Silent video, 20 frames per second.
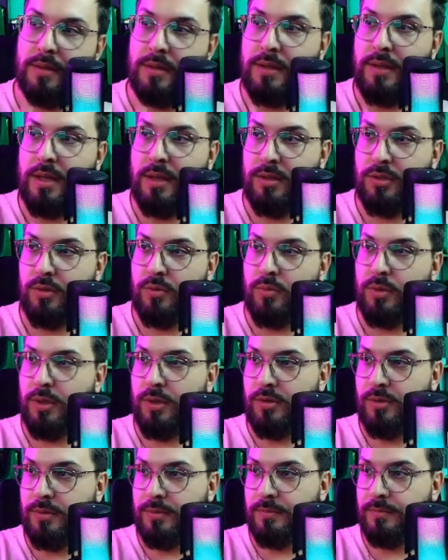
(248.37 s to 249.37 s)
Then you
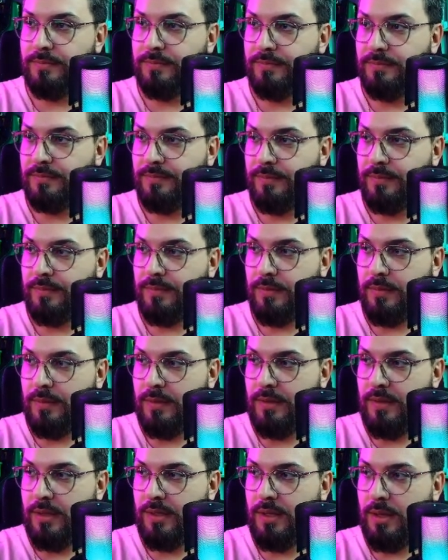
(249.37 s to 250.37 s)
will
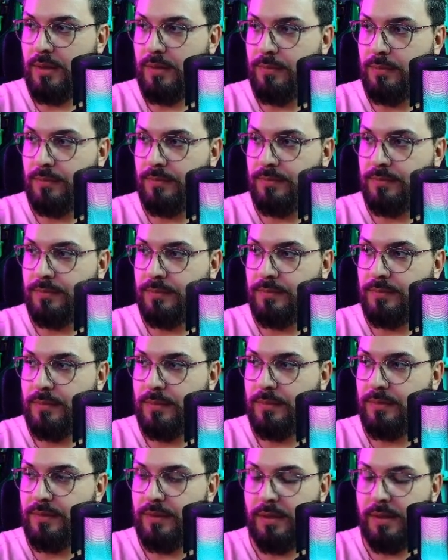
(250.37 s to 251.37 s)
come
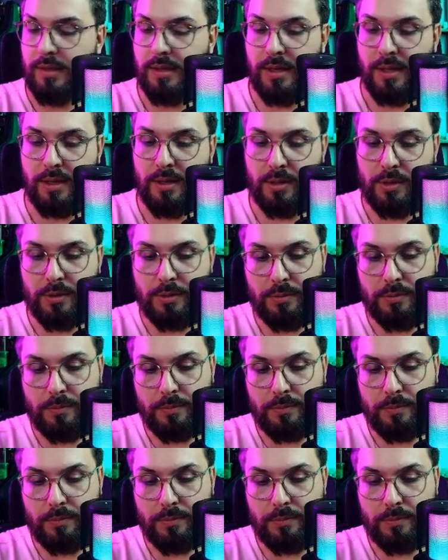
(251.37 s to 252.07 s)
here